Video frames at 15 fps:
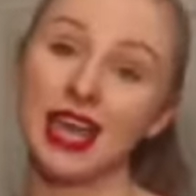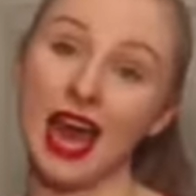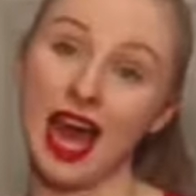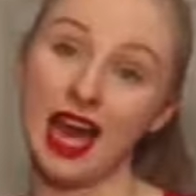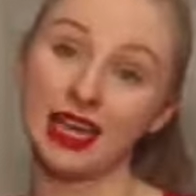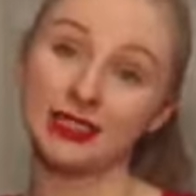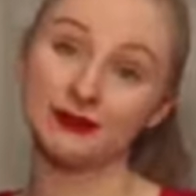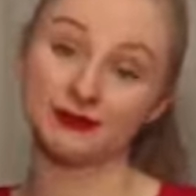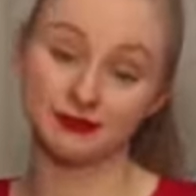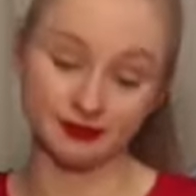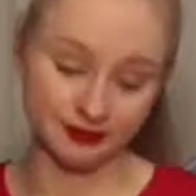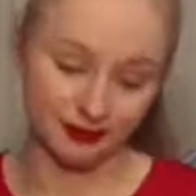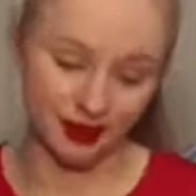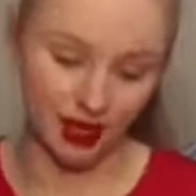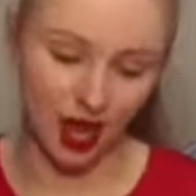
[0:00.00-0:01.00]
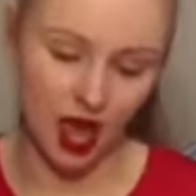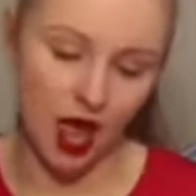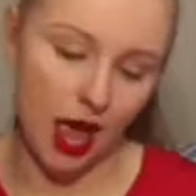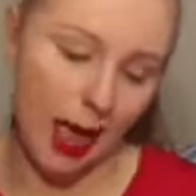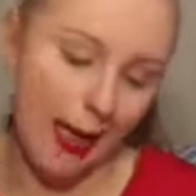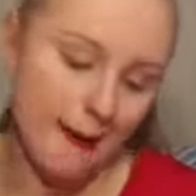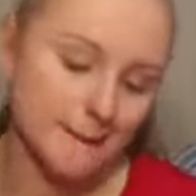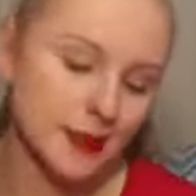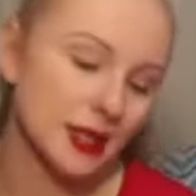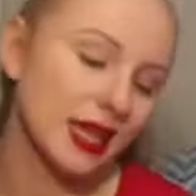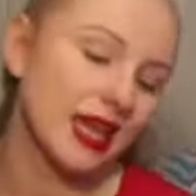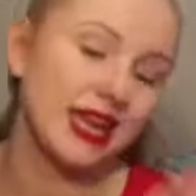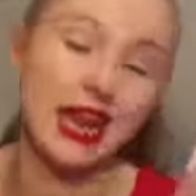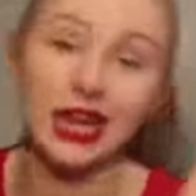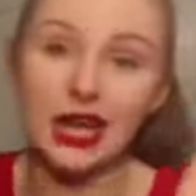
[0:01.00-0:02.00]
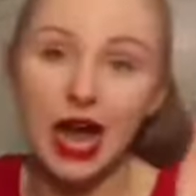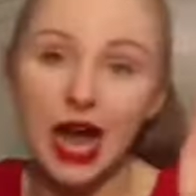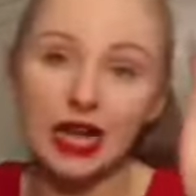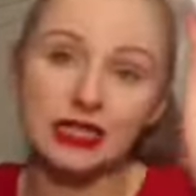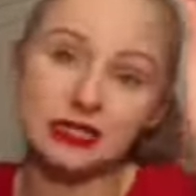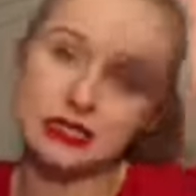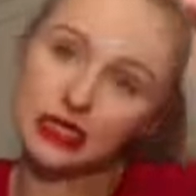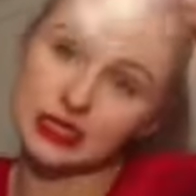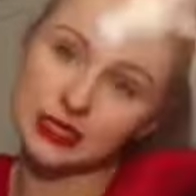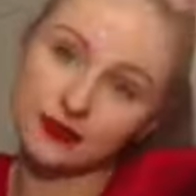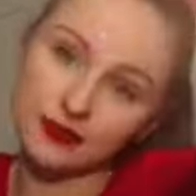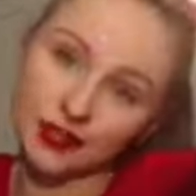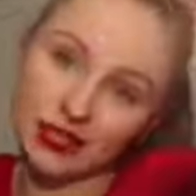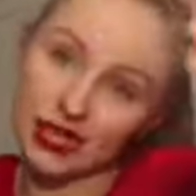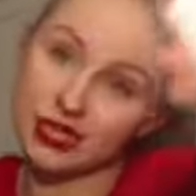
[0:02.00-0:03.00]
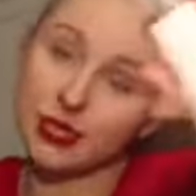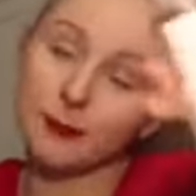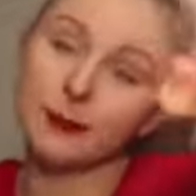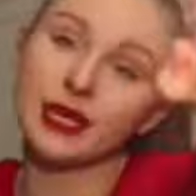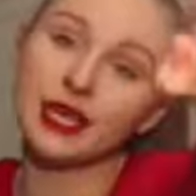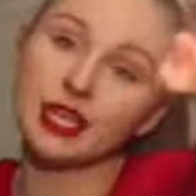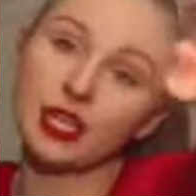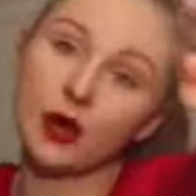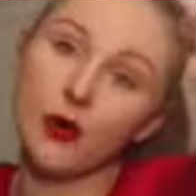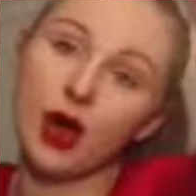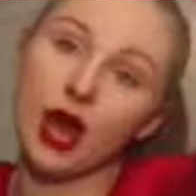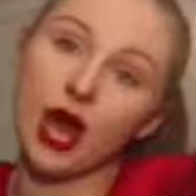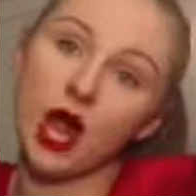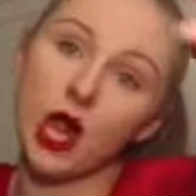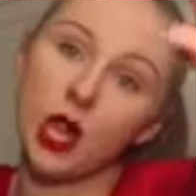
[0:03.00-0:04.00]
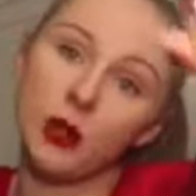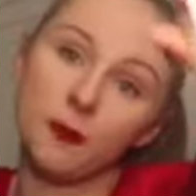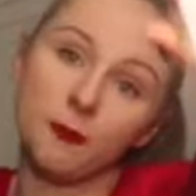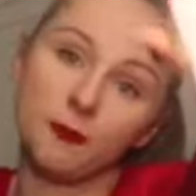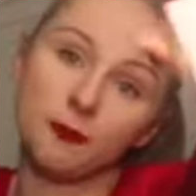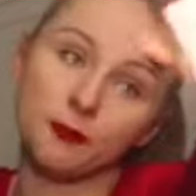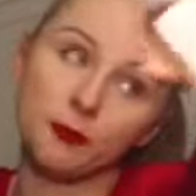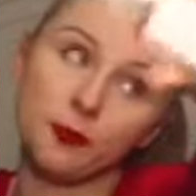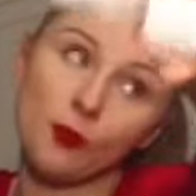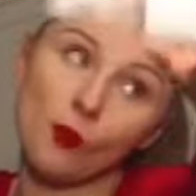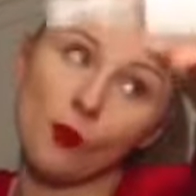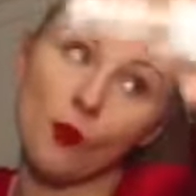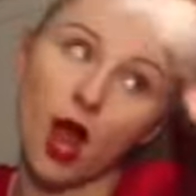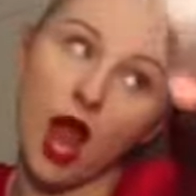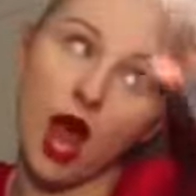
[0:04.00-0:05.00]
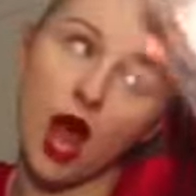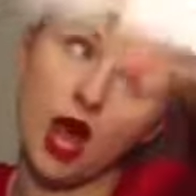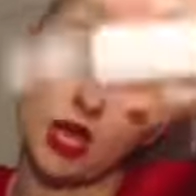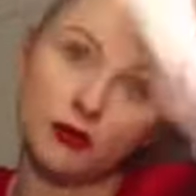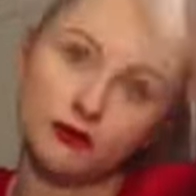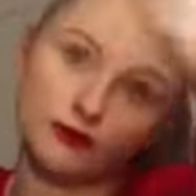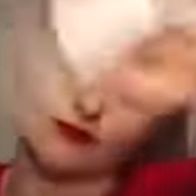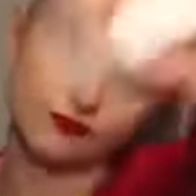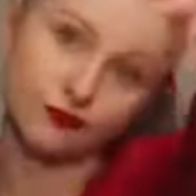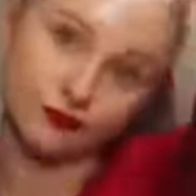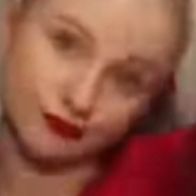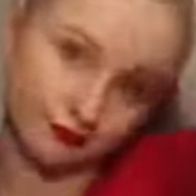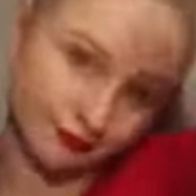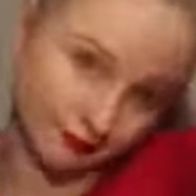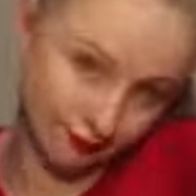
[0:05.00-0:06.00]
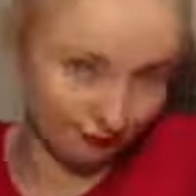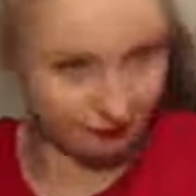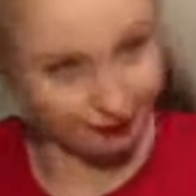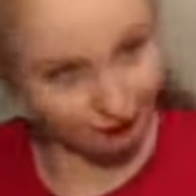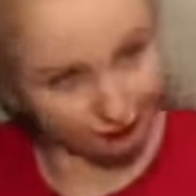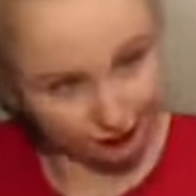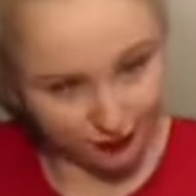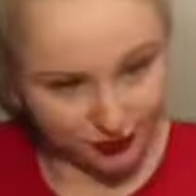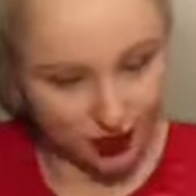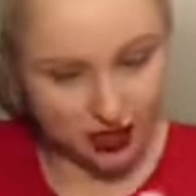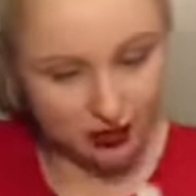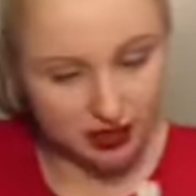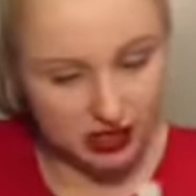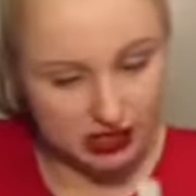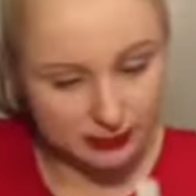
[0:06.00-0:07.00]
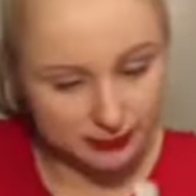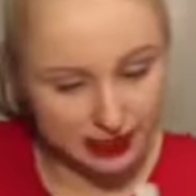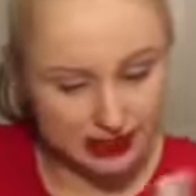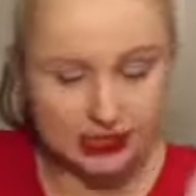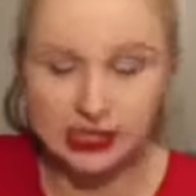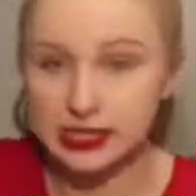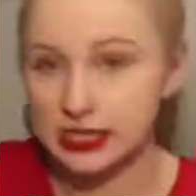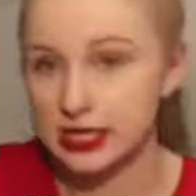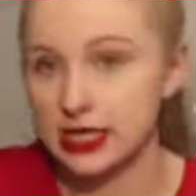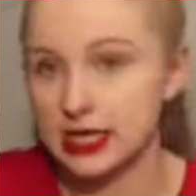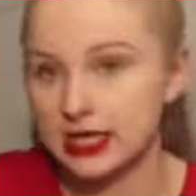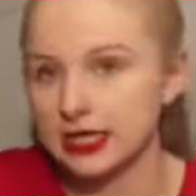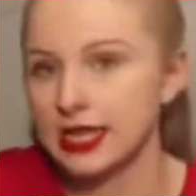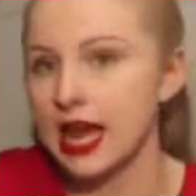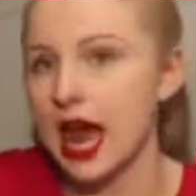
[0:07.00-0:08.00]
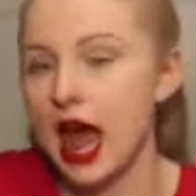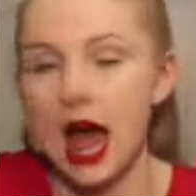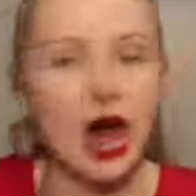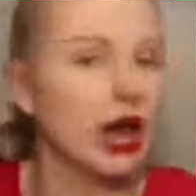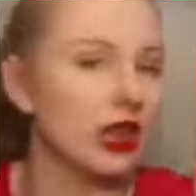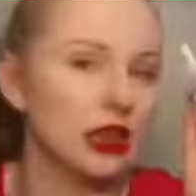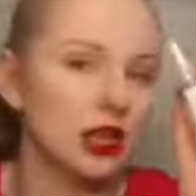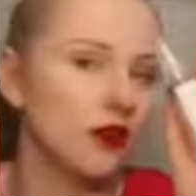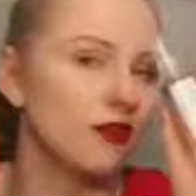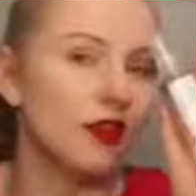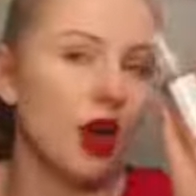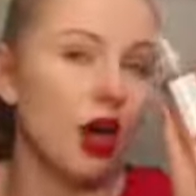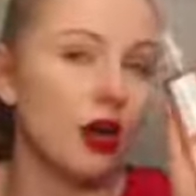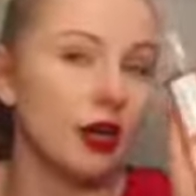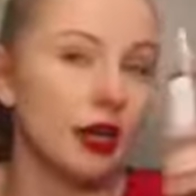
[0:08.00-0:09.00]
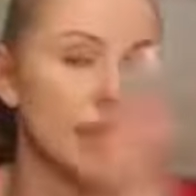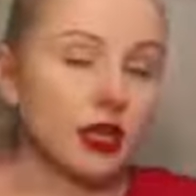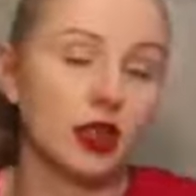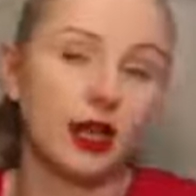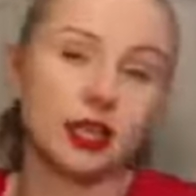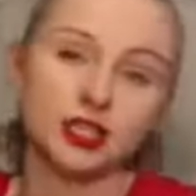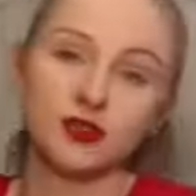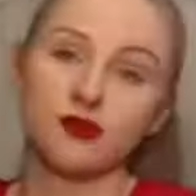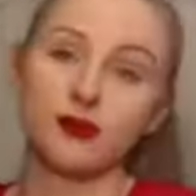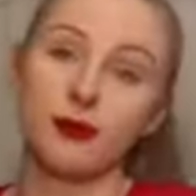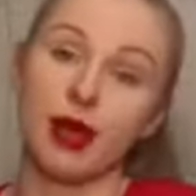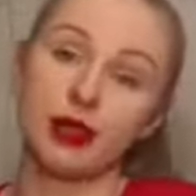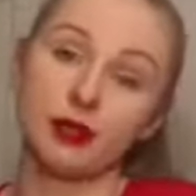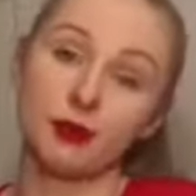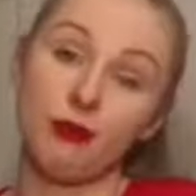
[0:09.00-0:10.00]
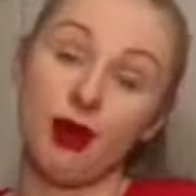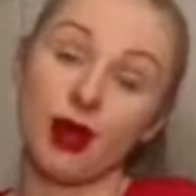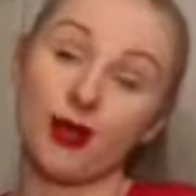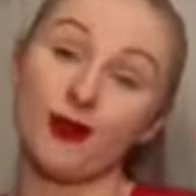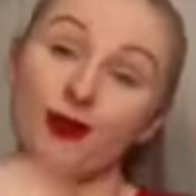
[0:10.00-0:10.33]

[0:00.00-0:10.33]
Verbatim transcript: yeah. But then I got this Vanilla Bean Noel um, fragrance mist. I love the holiday collection from Bath & Body